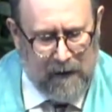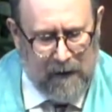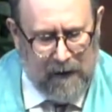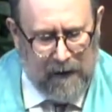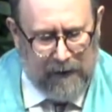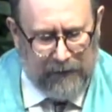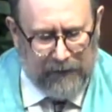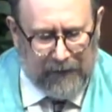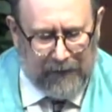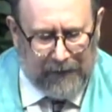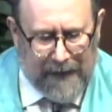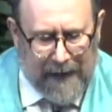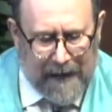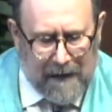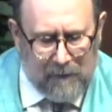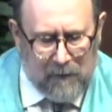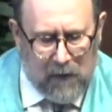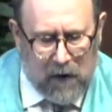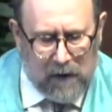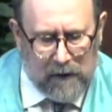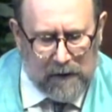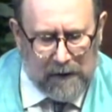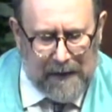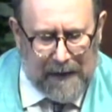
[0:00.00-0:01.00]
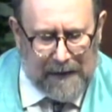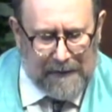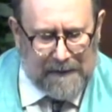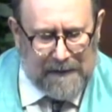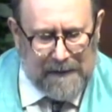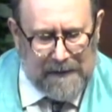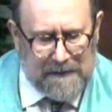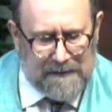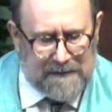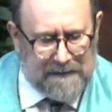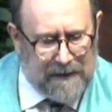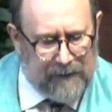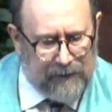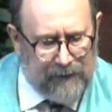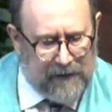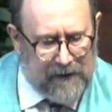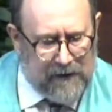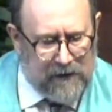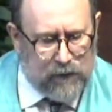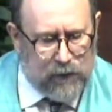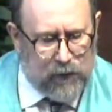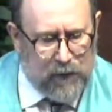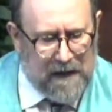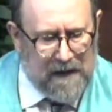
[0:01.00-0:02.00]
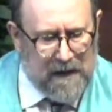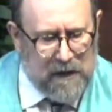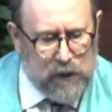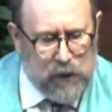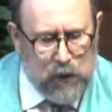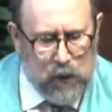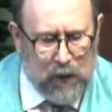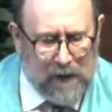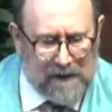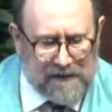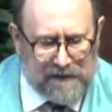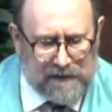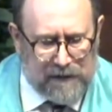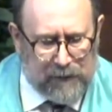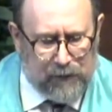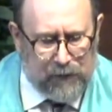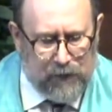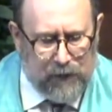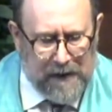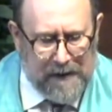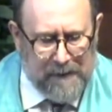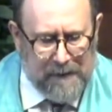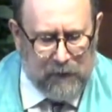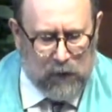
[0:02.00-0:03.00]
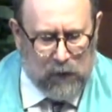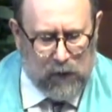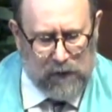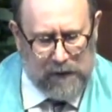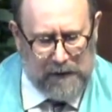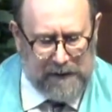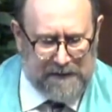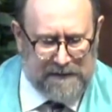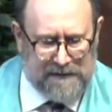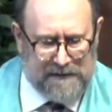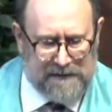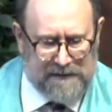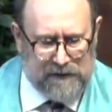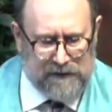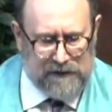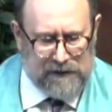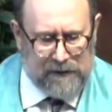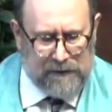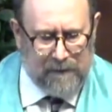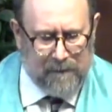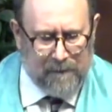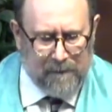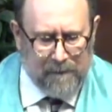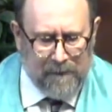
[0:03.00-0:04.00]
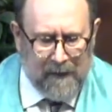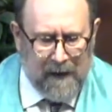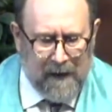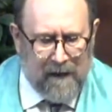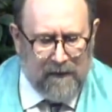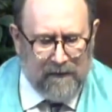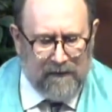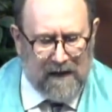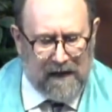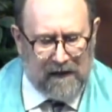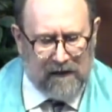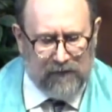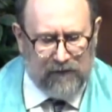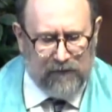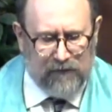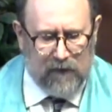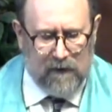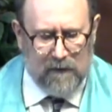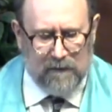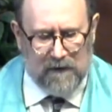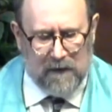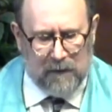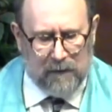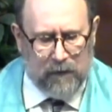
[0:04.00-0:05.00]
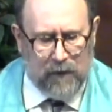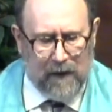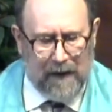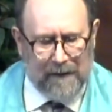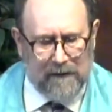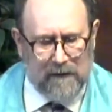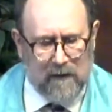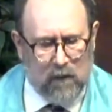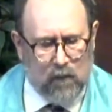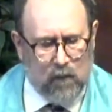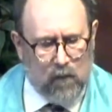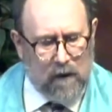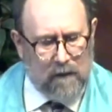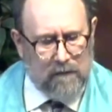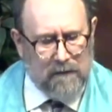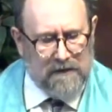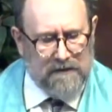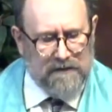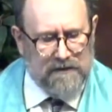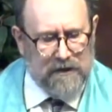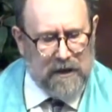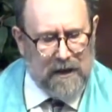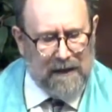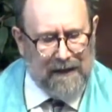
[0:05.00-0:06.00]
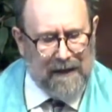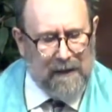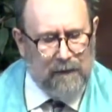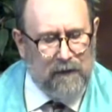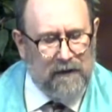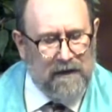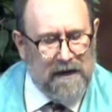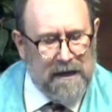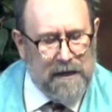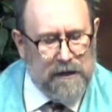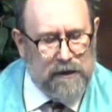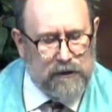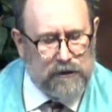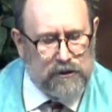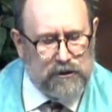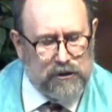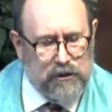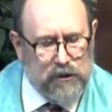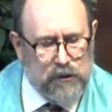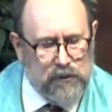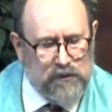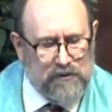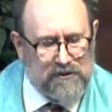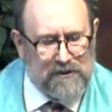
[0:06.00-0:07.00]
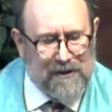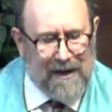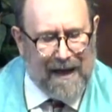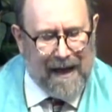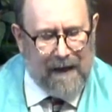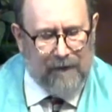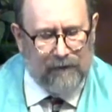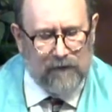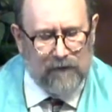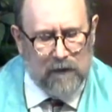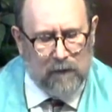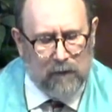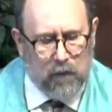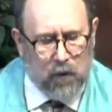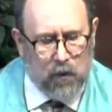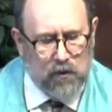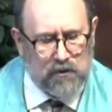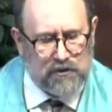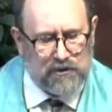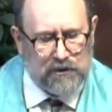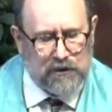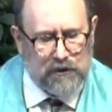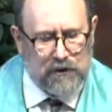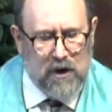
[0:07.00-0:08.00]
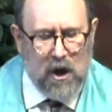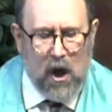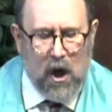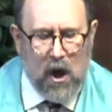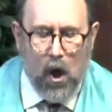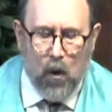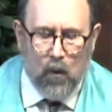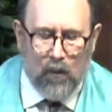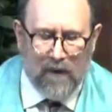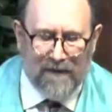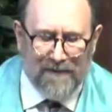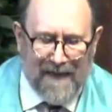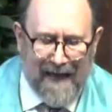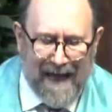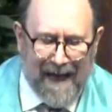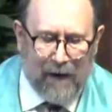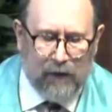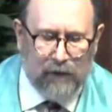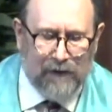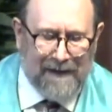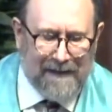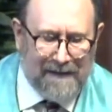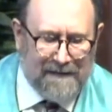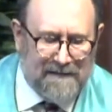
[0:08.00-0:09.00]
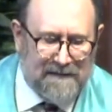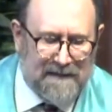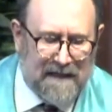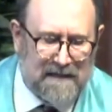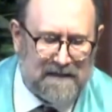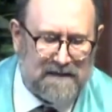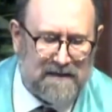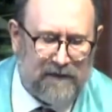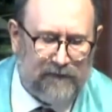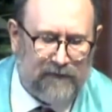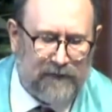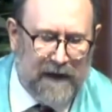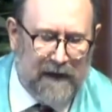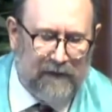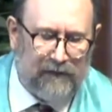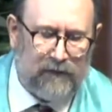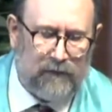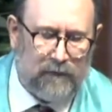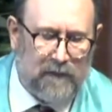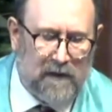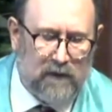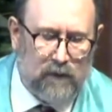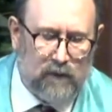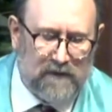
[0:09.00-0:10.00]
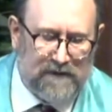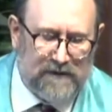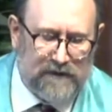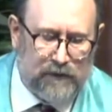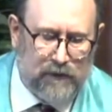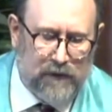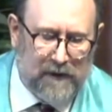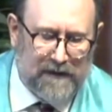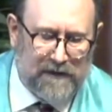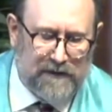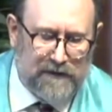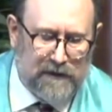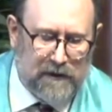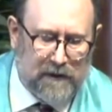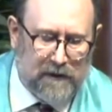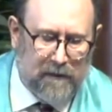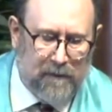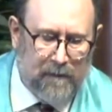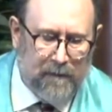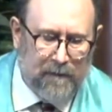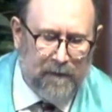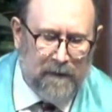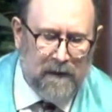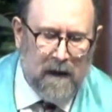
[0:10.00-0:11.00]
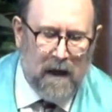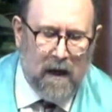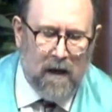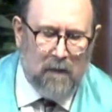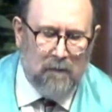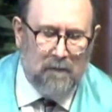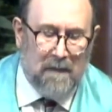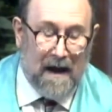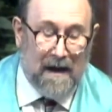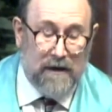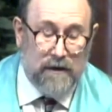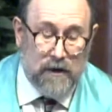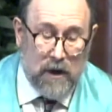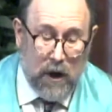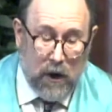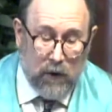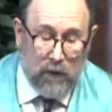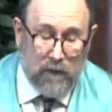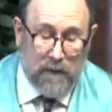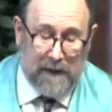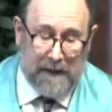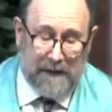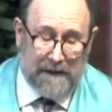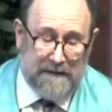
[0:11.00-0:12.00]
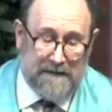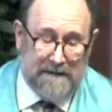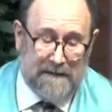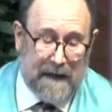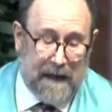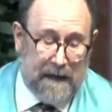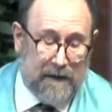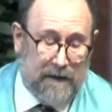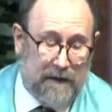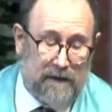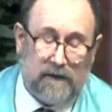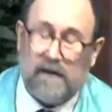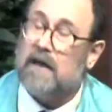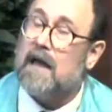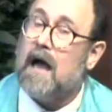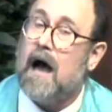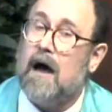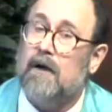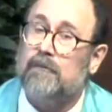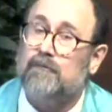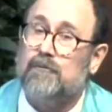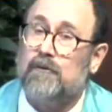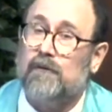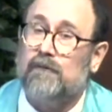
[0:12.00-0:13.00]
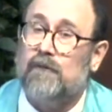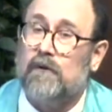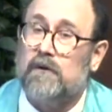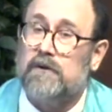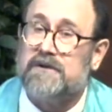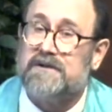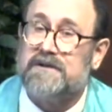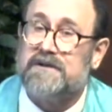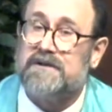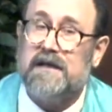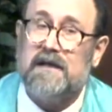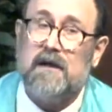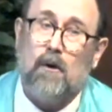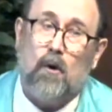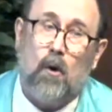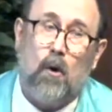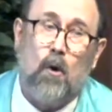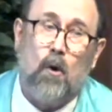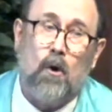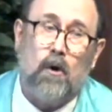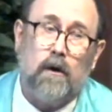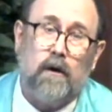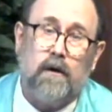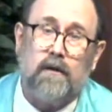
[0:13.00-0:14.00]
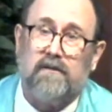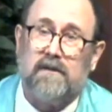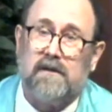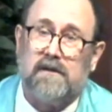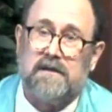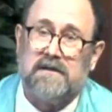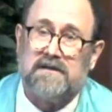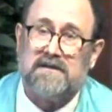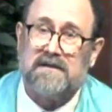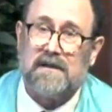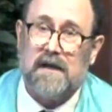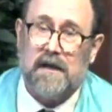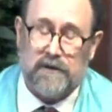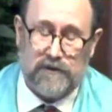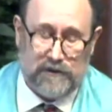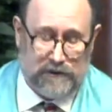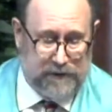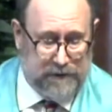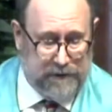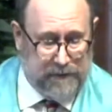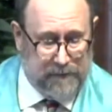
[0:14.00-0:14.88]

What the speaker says: The landmark 1973 U.S. Supreme Court decision that affirmed a pregnant woman's liberty to choose to have an abortion without excessive government restriction by no means ended the controversy or the discussion.